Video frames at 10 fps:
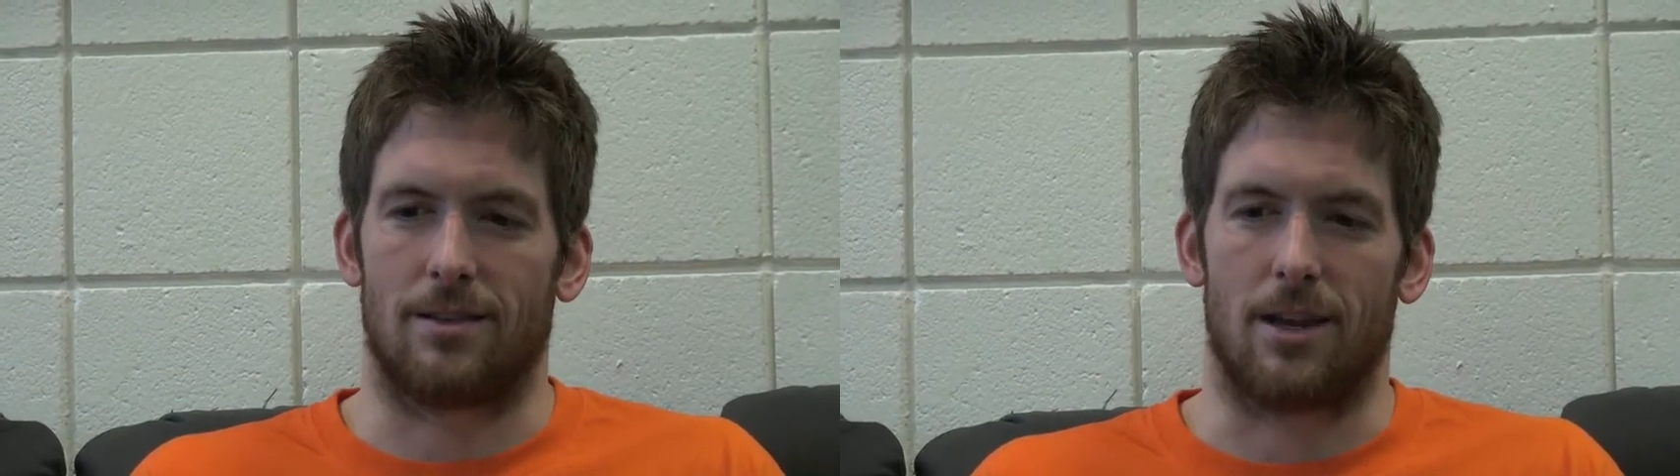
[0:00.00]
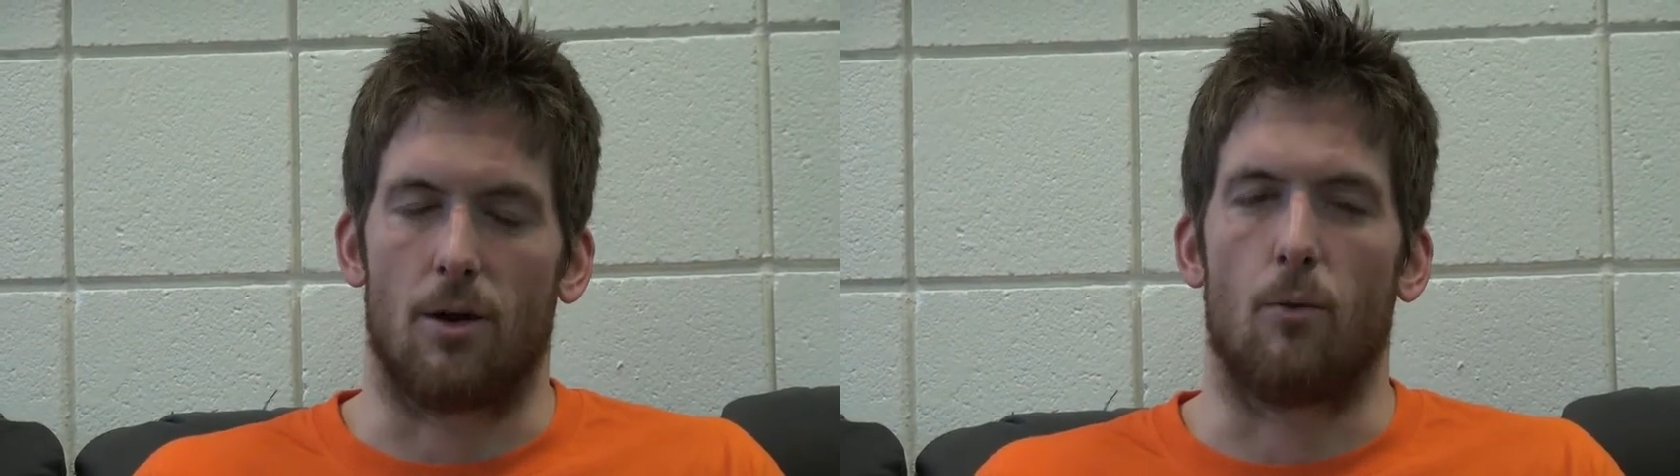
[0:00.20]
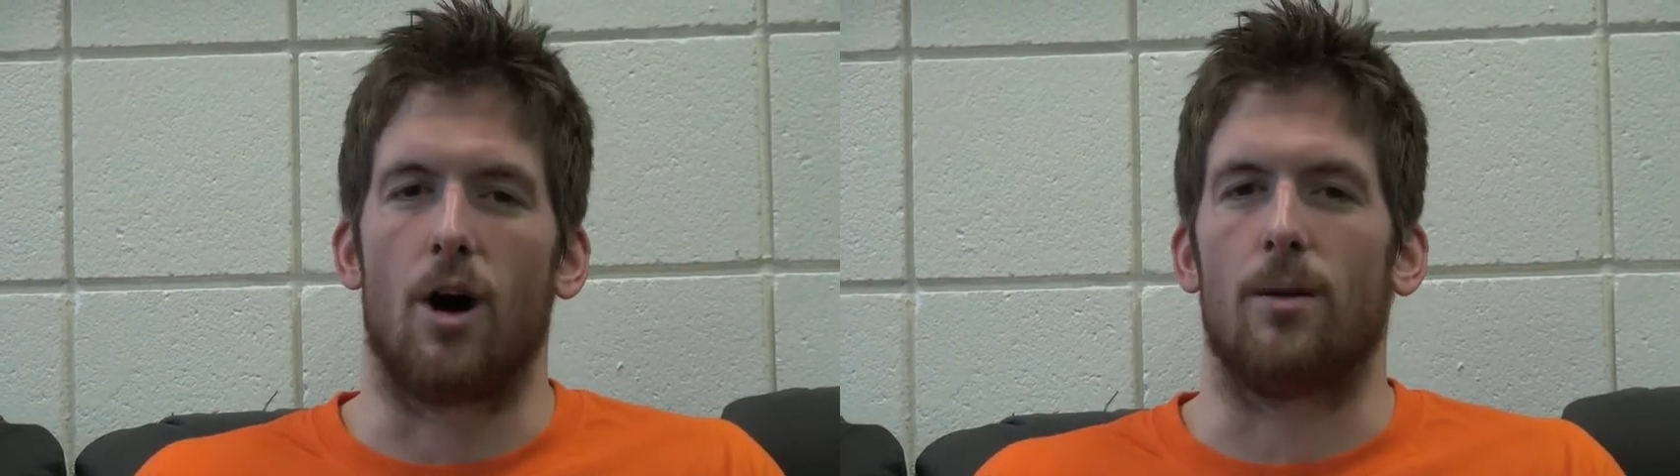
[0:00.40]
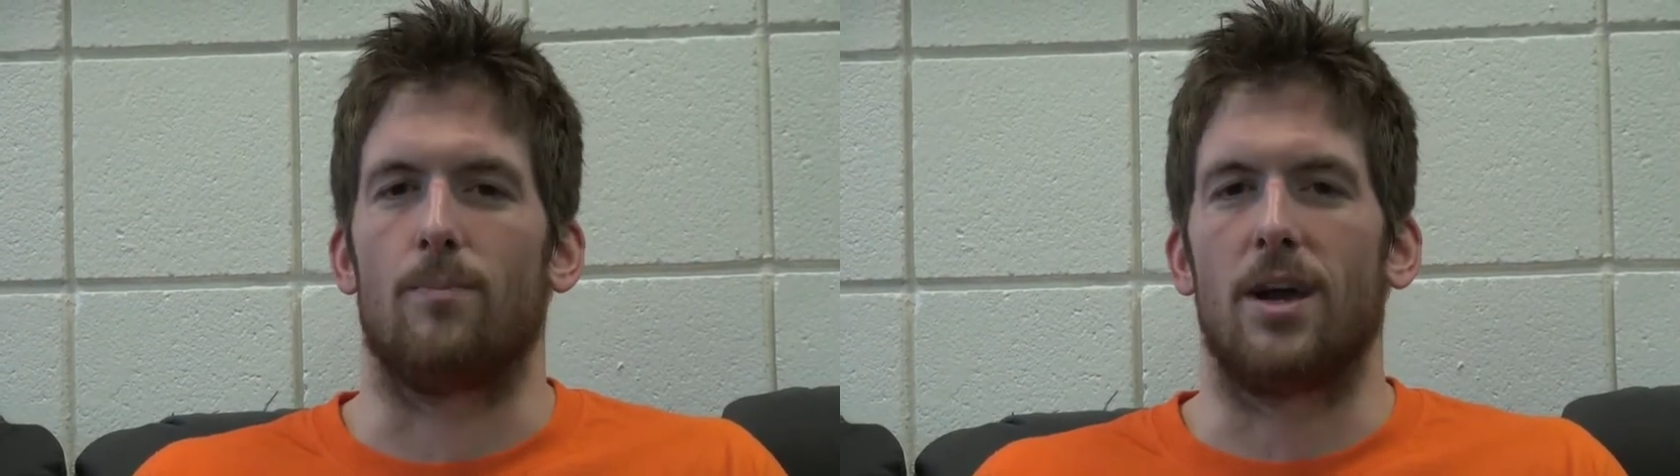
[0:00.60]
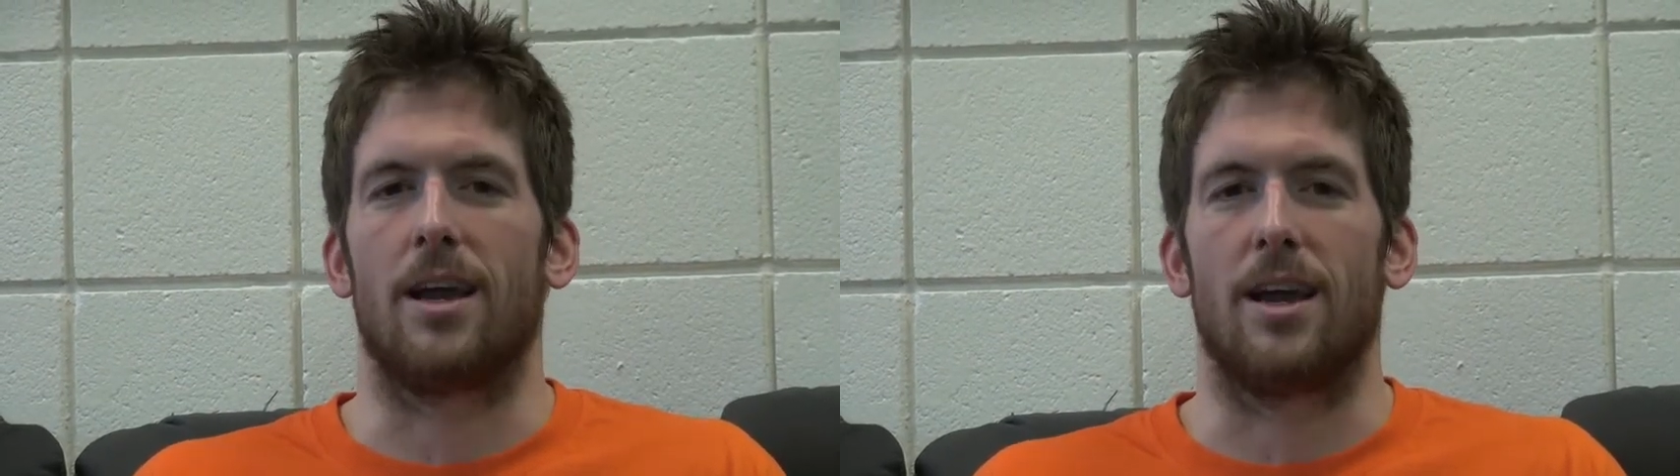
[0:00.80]
you know, one
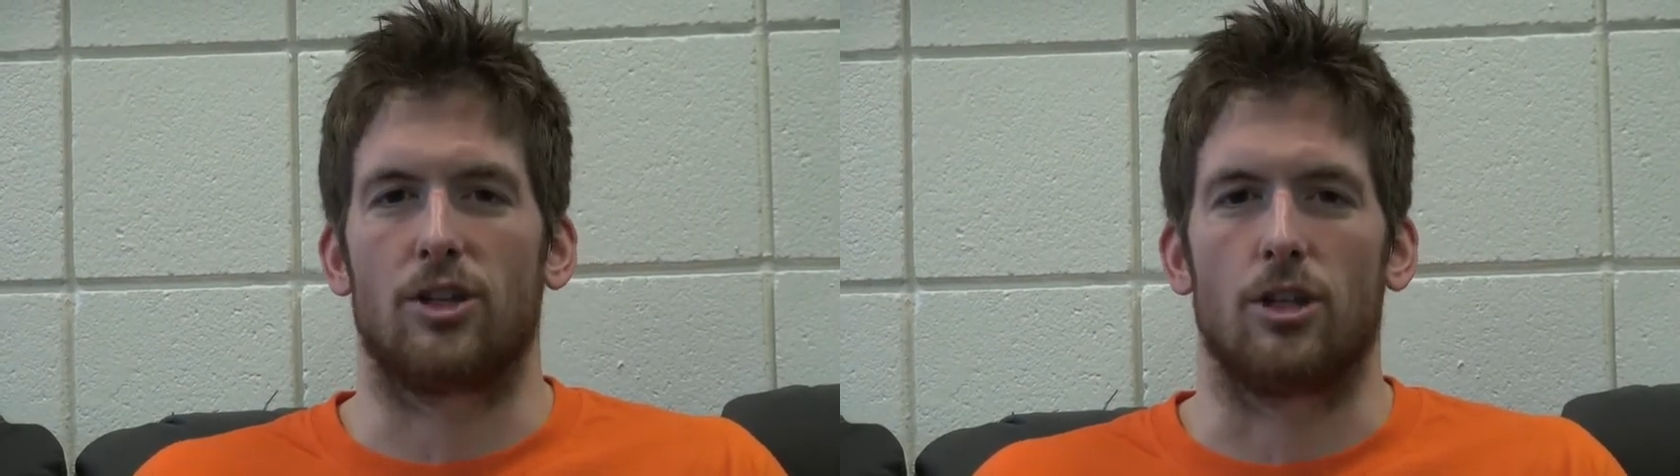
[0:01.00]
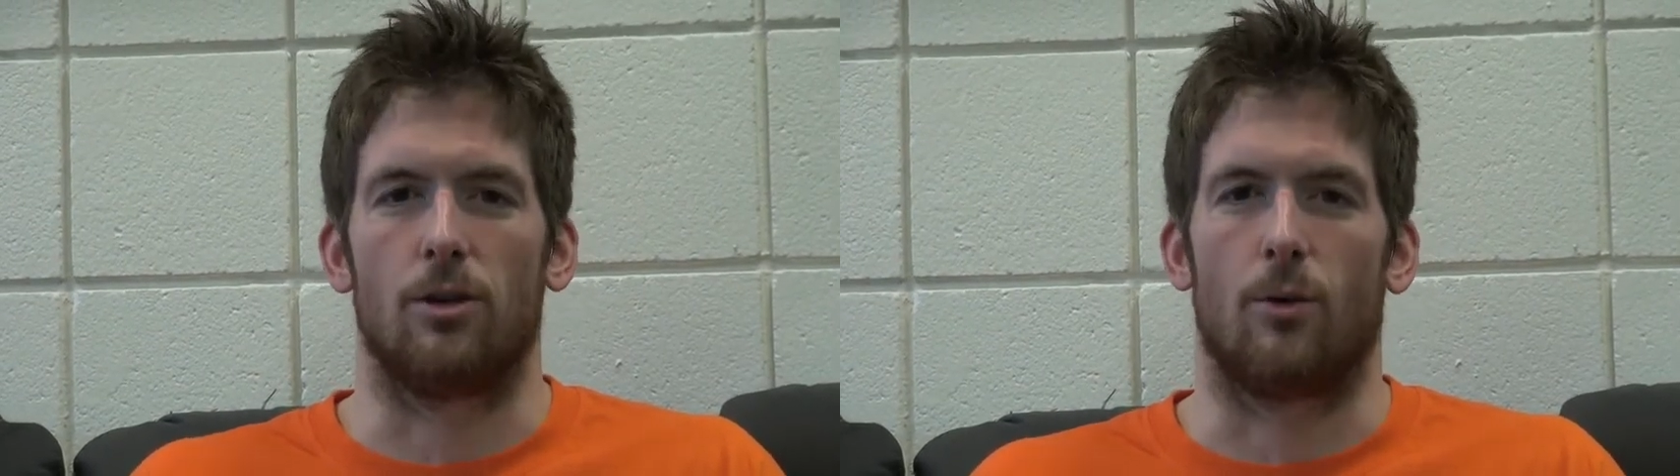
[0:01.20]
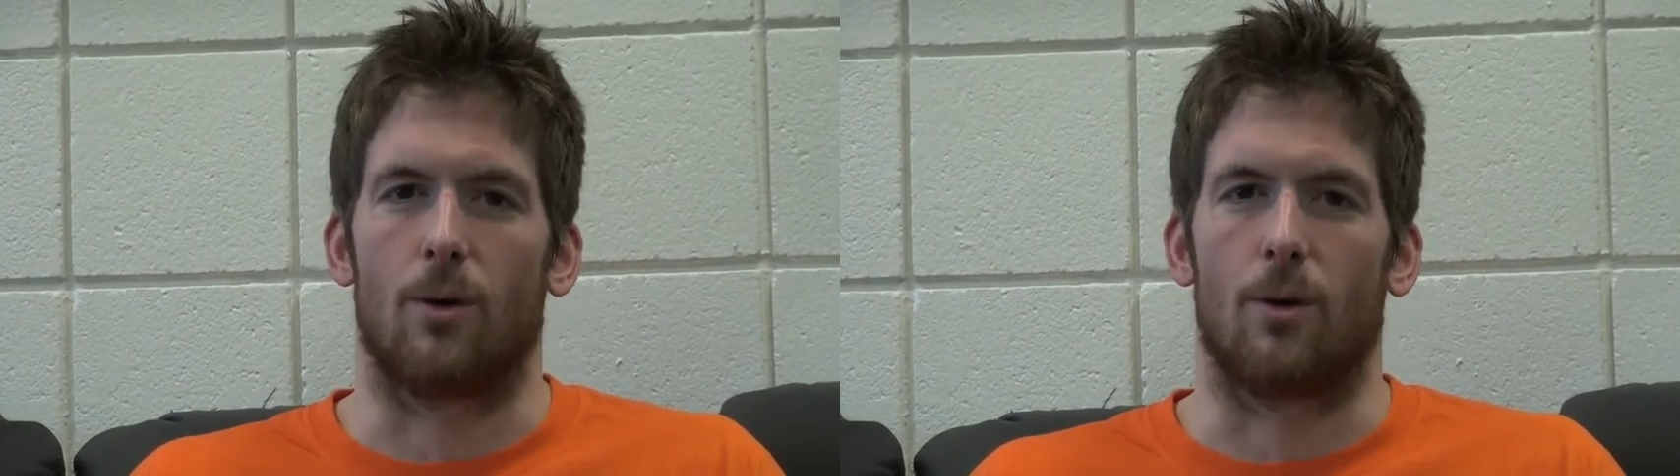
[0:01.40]
big issue